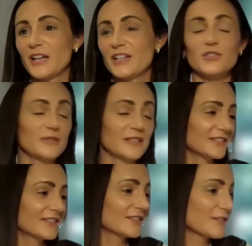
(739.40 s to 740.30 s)

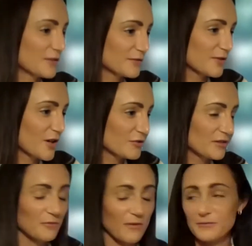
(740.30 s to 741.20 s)
doing the load of laundry
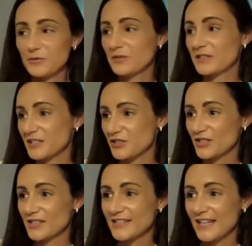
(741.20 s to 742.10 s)
while I'm doing the
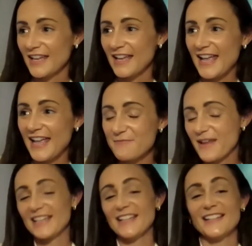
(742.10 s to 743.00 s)
dishes, and
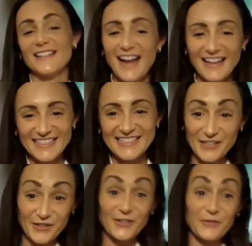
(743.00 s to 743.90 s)
making Alex
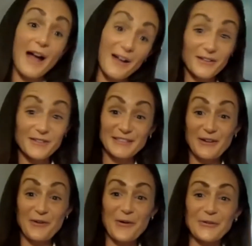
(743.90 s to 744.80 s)
dinner while,
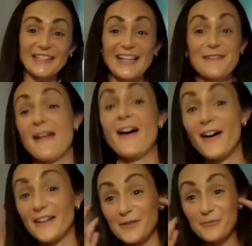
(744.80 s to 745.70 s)
holding him
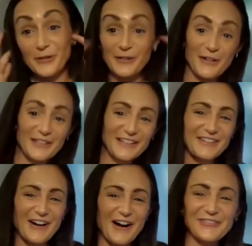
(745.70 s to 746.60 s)
on a work,
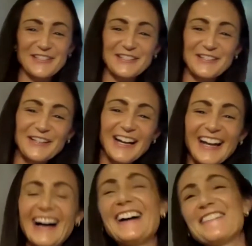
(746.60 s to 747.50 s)
conference call,
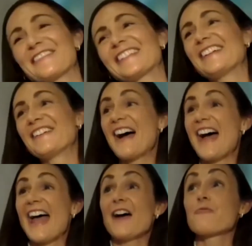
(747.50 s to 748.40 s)

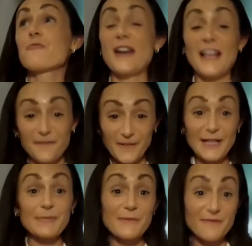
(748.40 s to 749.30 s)
when I free
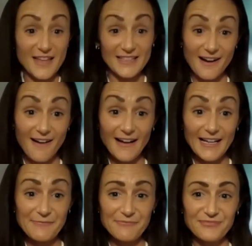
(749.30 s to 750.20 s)
up some of that
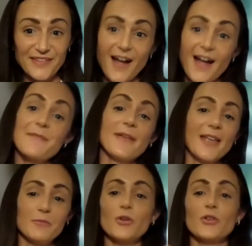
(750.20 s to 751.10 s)
time, I'm
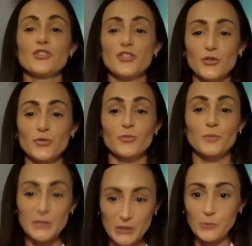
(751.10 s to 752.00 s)
able to,
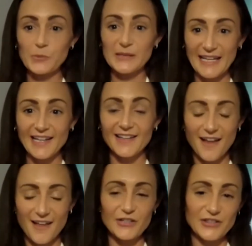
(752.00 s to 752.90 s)
plan
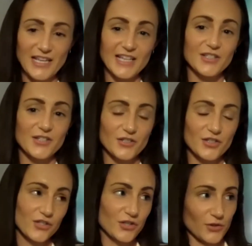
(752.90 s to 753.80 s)
other things to
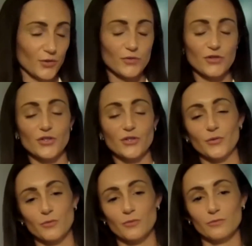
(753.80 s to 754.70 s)
do
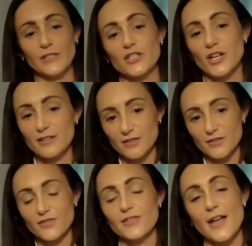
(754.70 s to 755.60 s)
to reach
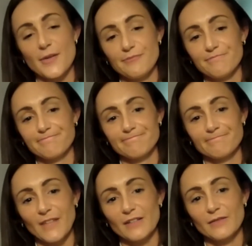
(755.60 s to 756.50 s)
others
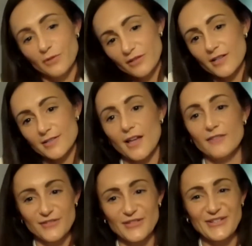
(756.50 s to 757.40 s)
with God's love.
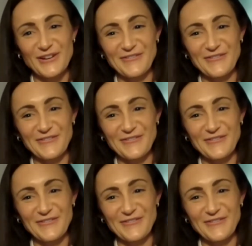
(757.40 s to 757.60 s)
So